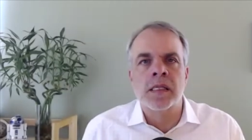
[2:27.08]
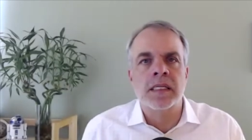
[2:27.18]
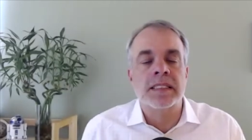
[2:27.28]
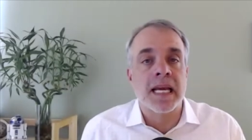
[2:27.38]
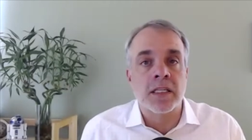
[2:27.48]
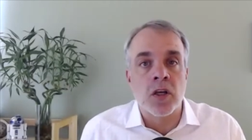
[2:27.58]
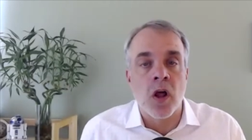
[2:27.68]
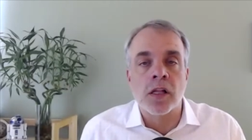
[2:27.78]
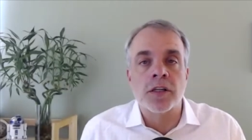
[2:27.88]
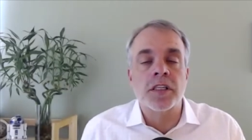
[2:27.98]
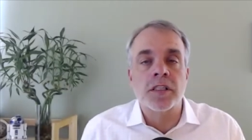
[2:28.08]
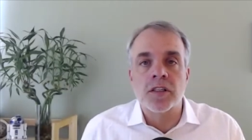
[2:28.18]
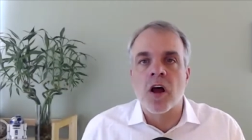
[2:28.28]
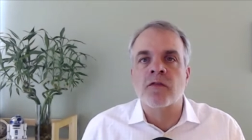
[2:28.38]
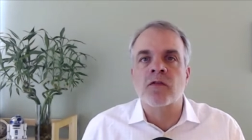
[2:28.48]
the technology,
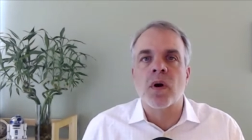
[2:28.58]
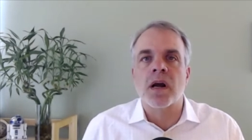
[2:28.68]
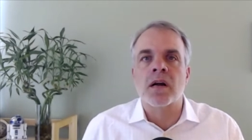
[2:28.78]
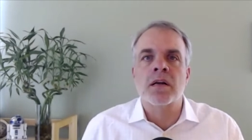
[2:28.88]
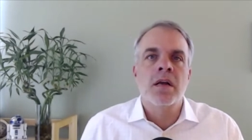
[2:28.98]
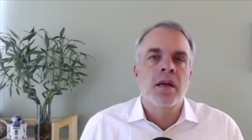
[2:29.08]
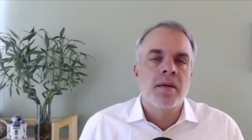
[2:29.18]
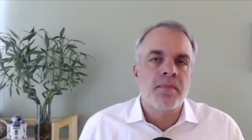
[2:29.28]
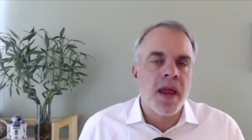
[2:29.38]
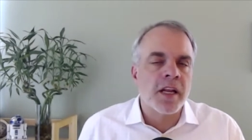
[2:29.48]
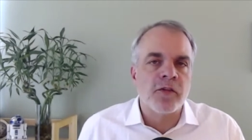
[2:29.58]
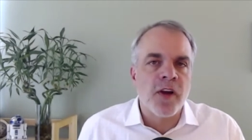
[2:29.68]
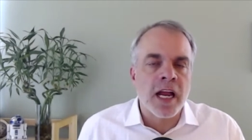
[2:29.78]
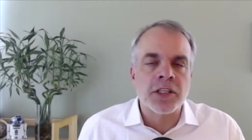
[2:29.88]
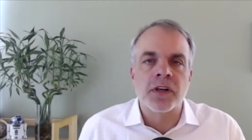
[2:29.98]
software,
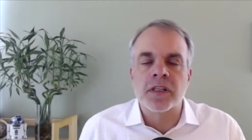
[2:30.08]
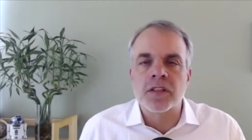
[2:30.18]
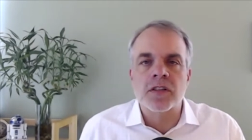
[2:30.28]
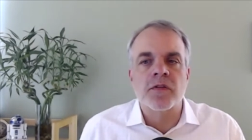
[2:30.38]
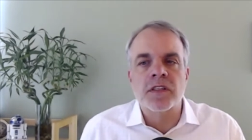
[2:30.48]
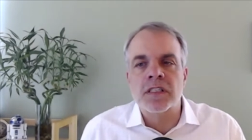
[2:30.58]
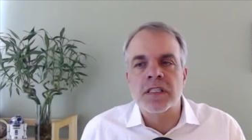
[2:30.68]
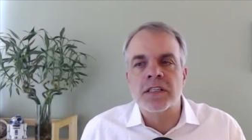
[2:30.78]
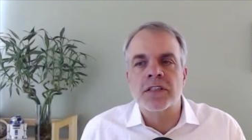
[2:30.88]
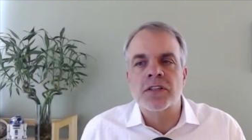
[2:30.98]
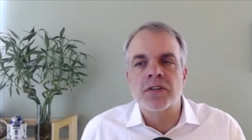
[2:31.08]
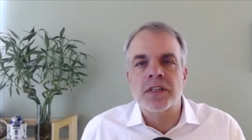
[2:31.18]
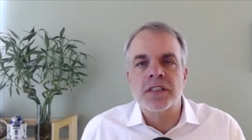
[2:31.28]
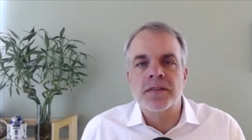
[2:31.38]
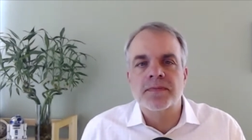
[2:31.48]
manufacturing, and services
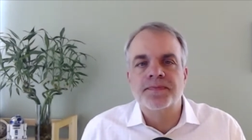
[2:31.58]
industries.